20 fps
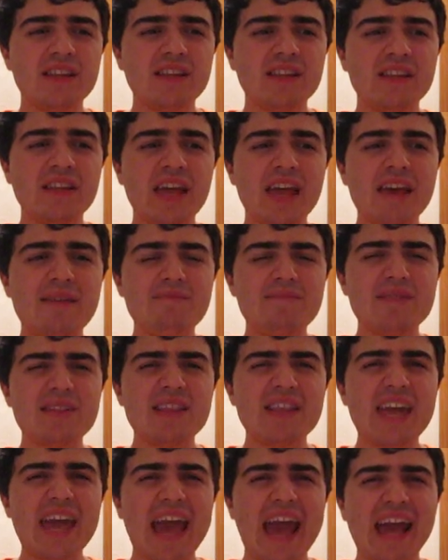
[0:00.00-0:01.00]

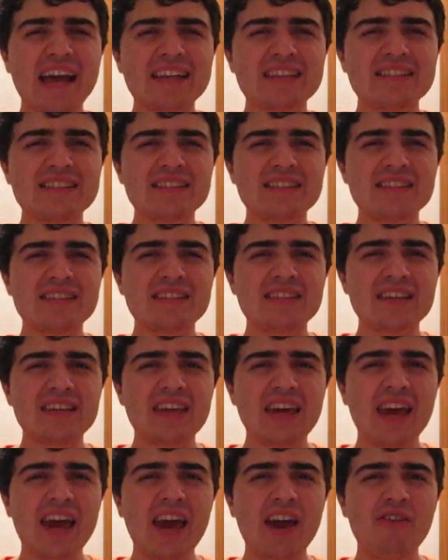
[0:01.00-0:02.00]
named Nex to
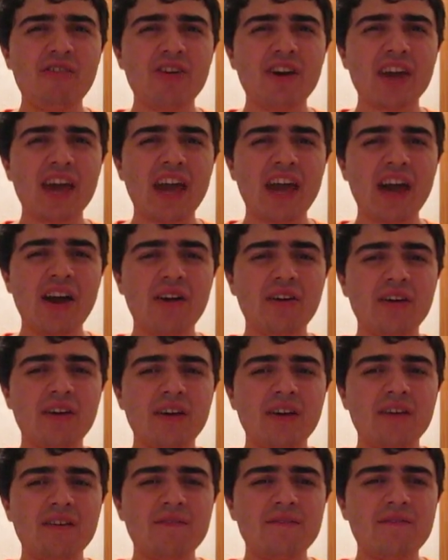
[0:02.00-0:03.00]
carry out
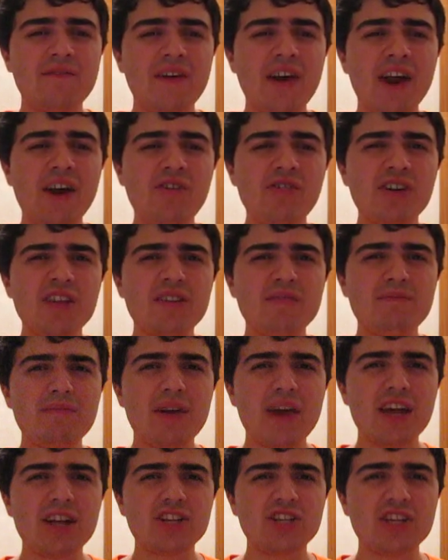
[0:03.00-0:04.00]
varied
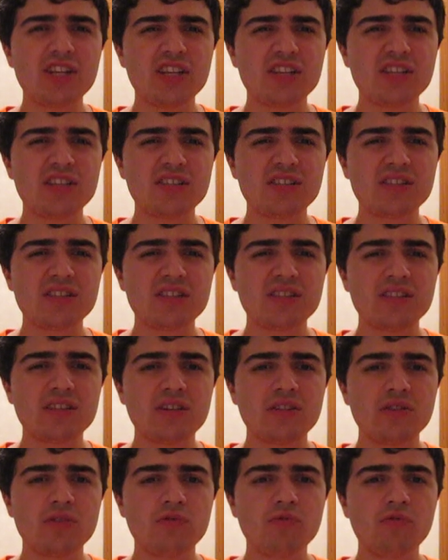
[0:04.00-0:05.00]
missions
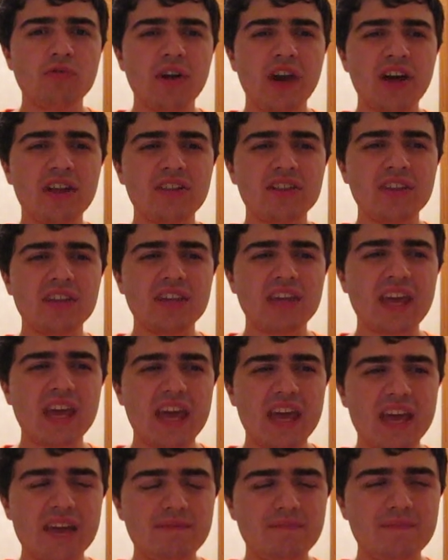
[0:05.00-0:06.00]
throughout the
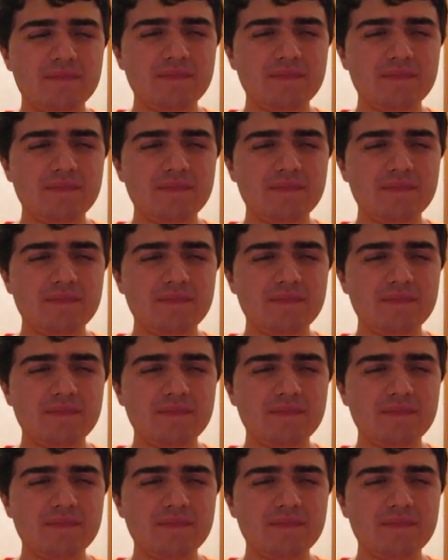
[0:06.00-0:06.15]
game.